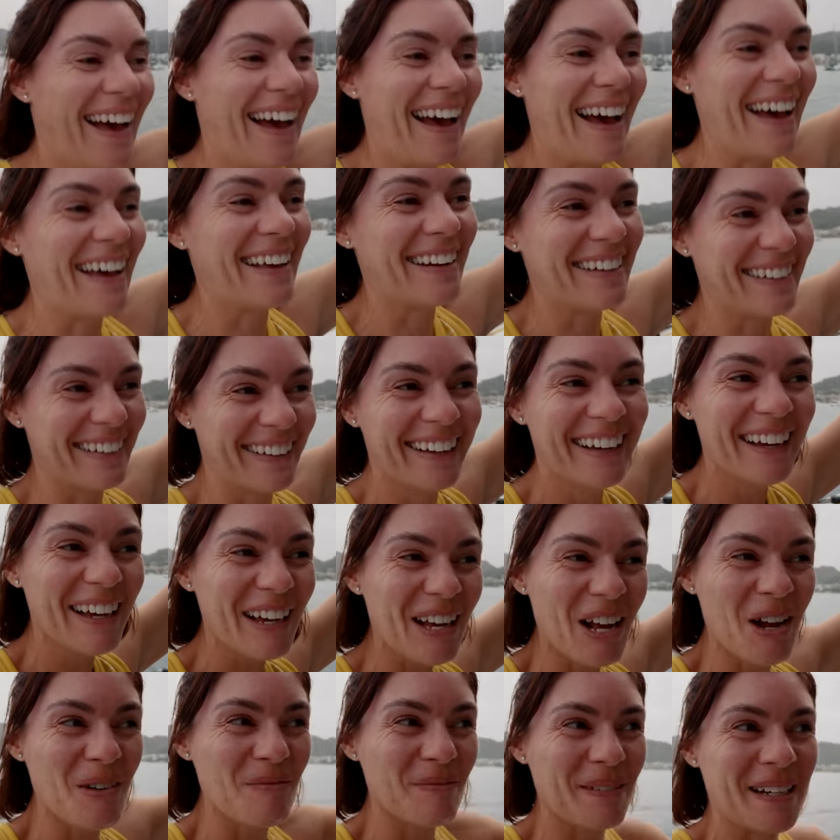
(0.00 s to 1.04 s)
at
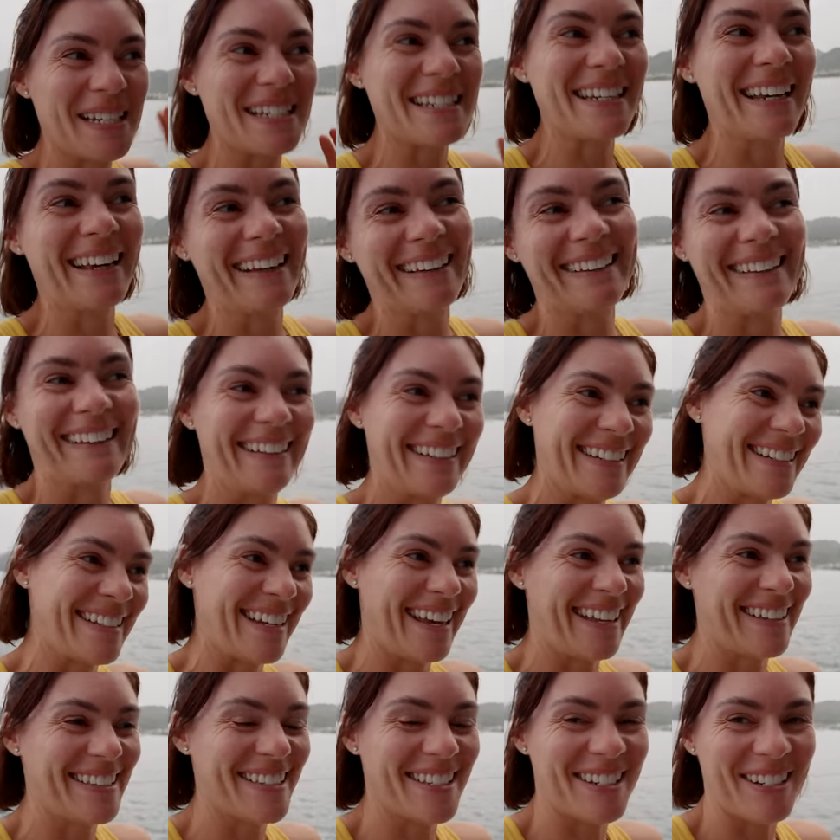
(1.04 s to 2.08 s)
a particularly
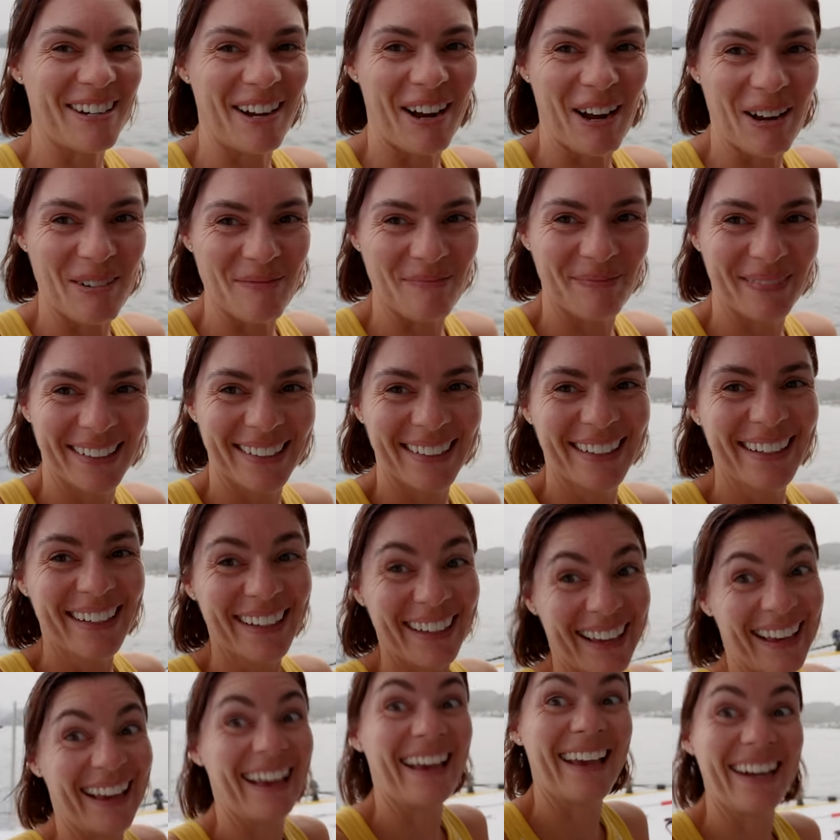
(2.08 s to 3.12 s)
tense time.
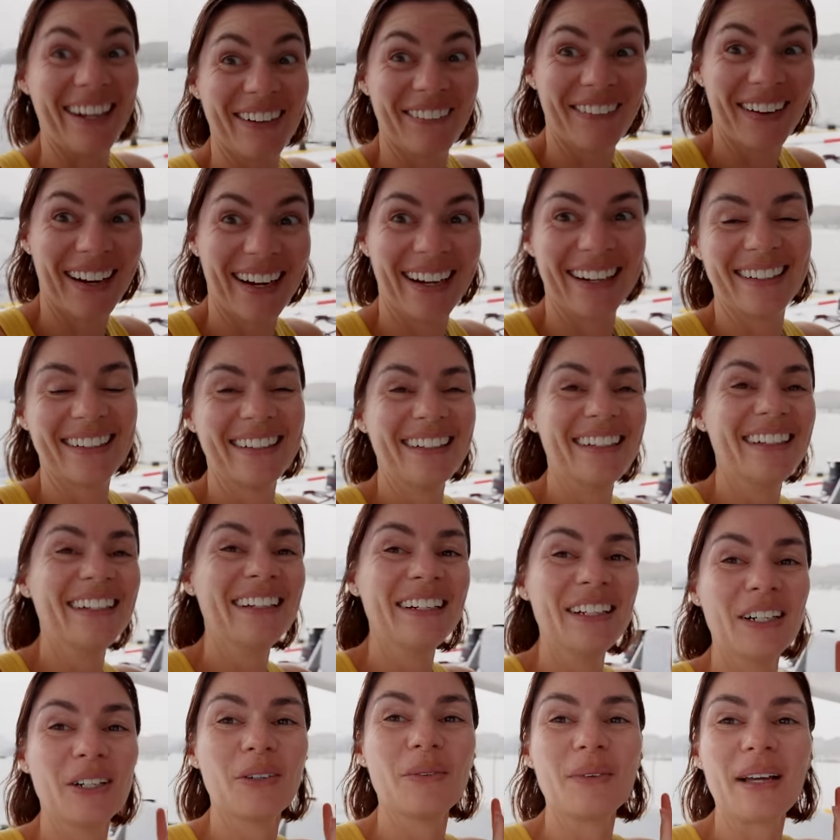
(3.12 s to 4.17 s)
Anyway,
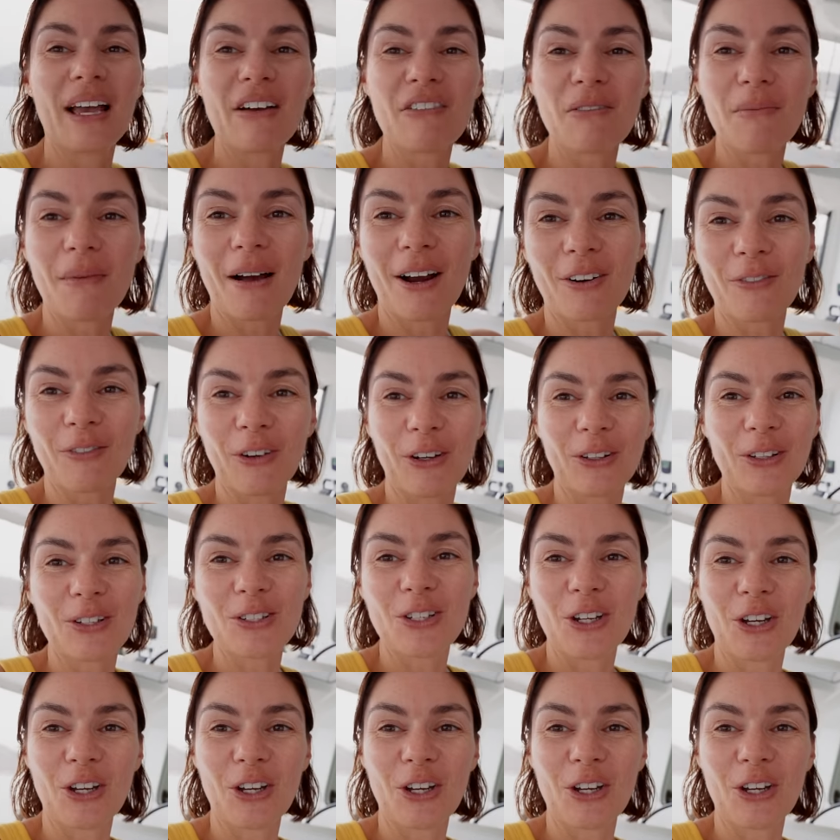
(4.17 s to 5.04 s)
we have a microphone that's